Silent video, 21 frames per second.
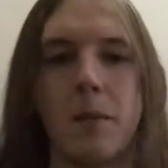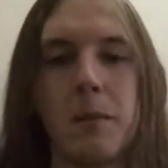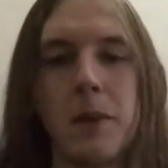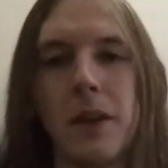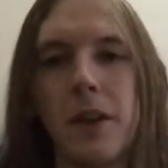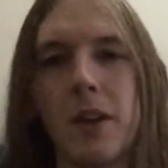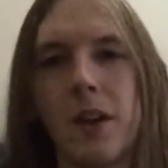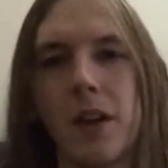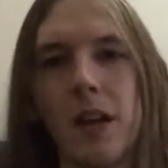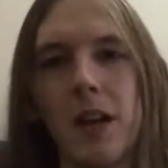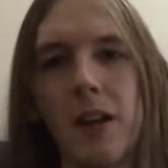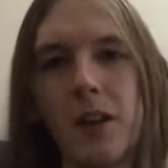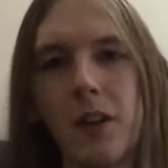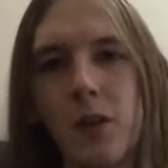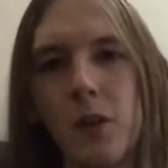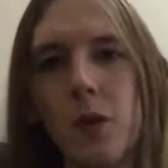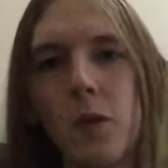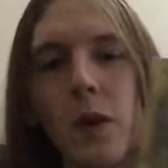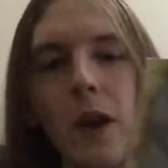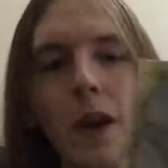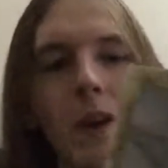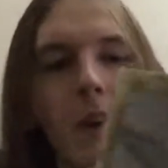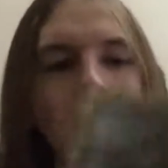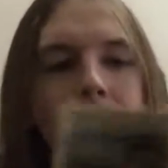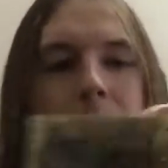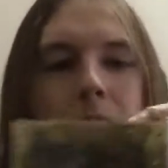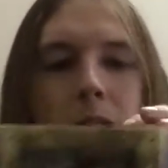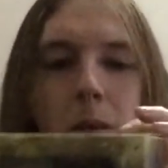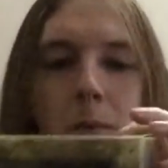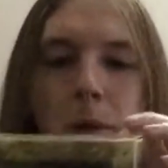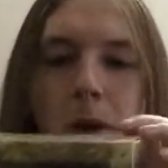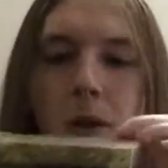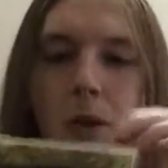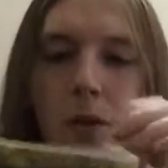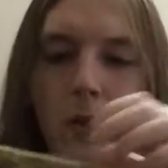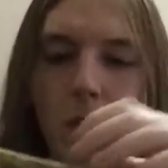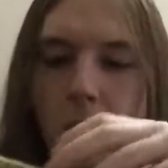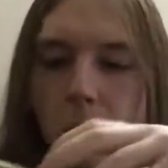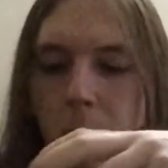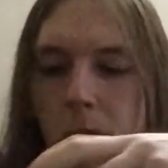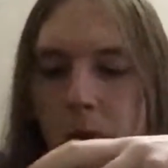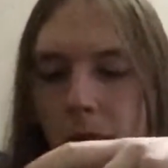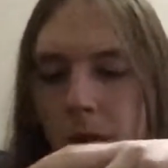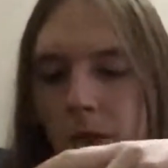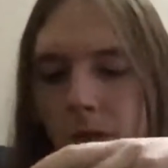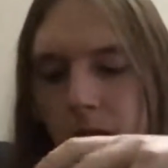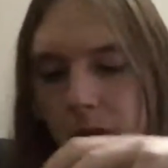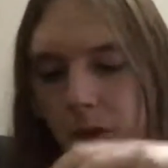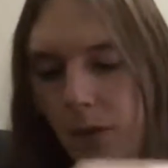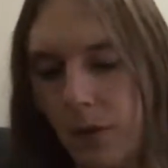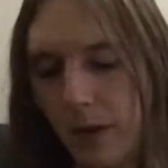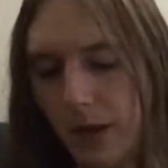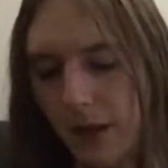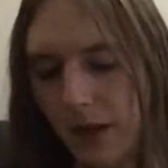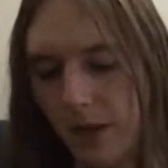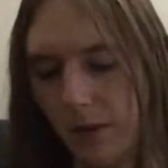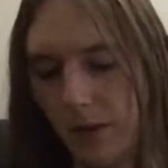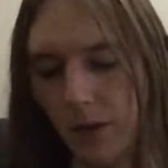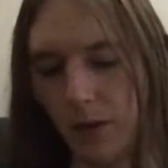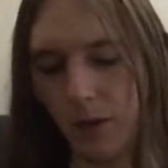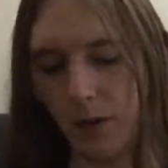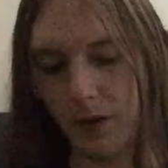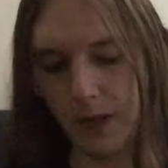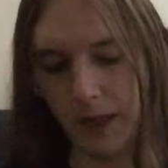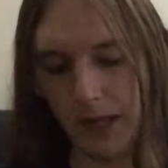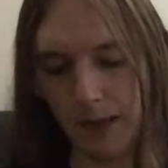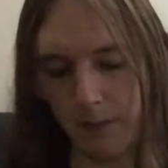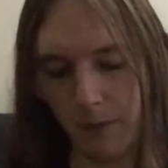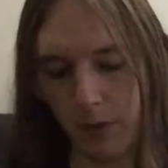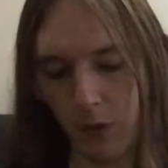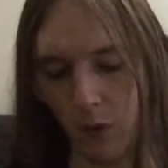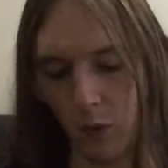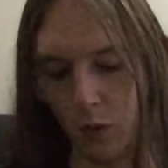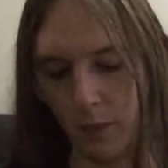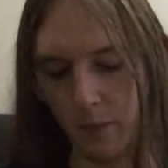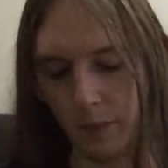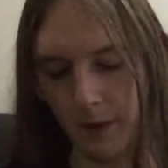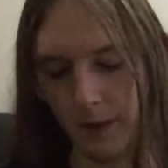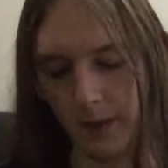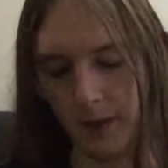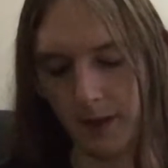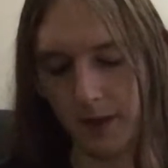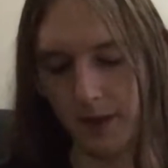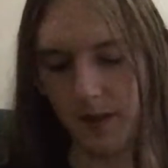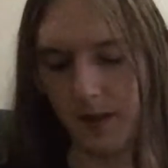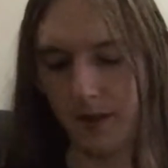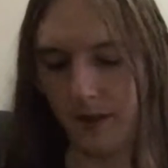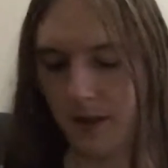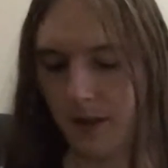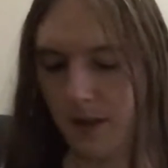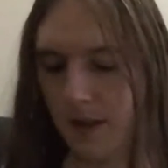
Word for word: And then you get, you do get a nice little BioShock model. So to end the video, because I am going to open this,